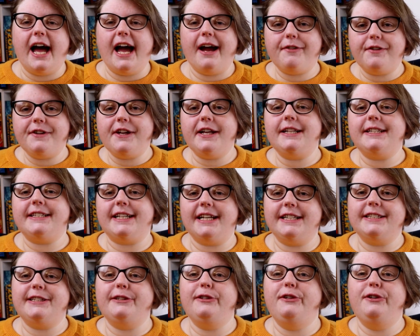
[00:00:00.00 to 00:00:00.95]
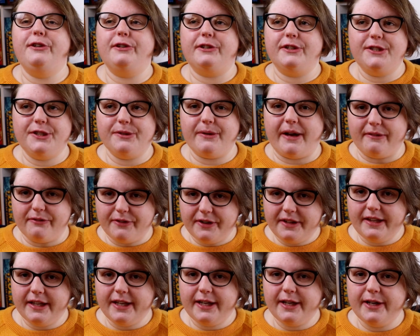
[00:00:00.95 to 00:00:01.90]
Everdell tells you you can do
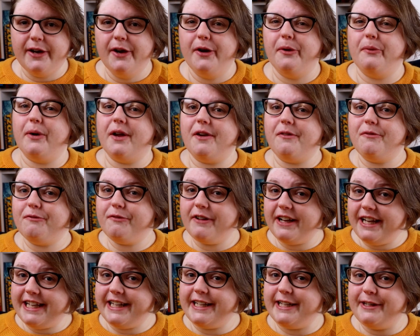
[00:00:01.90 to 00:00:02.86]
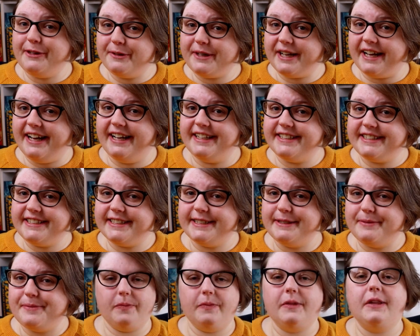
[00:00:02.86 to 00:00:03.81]
everything when really you can't.
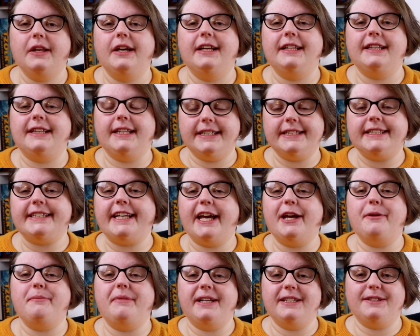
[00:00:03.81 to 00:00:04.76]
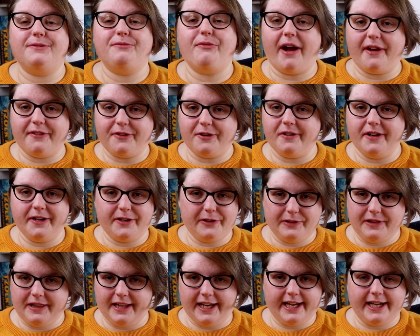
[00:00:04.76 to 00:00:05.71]
This game is rather a
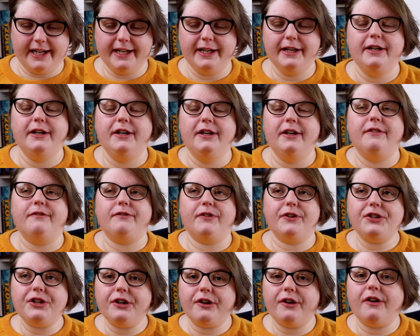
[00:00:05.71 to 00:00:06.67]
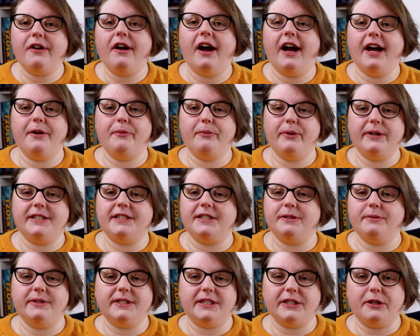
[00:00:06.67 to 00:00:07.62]
good thing. For sure, I wish
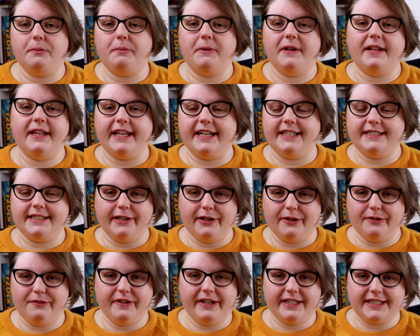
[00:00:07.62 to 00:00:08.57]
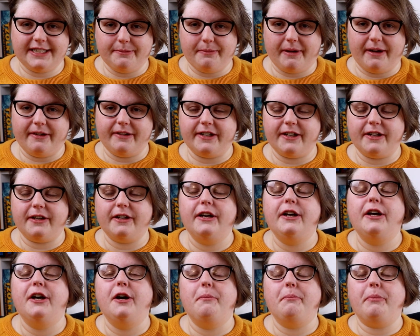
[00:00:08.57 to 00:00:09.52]
there was a couple of things I could fix about it,
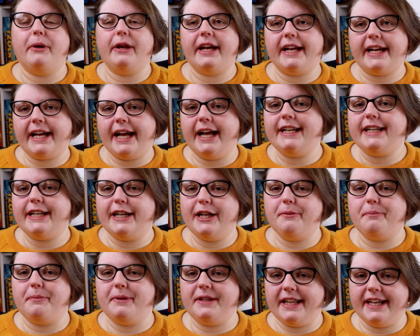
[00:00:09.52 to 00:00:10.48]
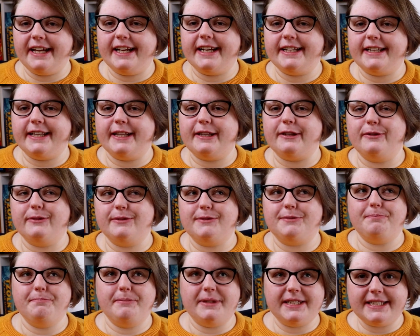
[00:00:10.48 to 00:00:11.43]
but I can't help but think that those
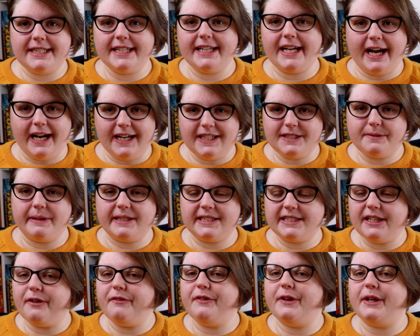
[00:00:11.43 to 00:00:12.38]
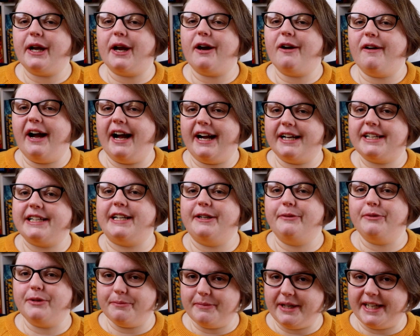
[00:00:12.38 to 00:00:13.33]
missing aspects of it are
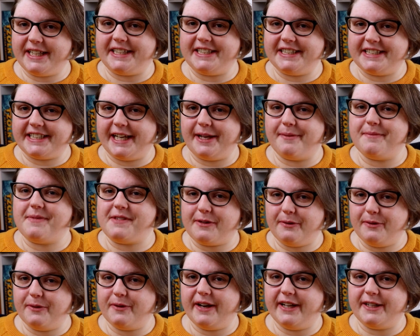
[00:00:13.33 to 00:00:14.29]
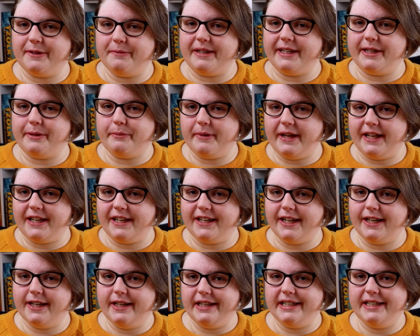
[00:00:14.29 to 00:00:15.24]
actually what make this game so incredibly
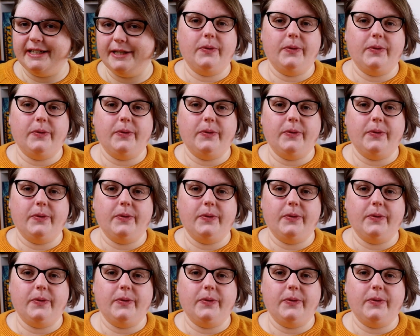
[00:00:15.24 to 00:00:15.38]
compelling.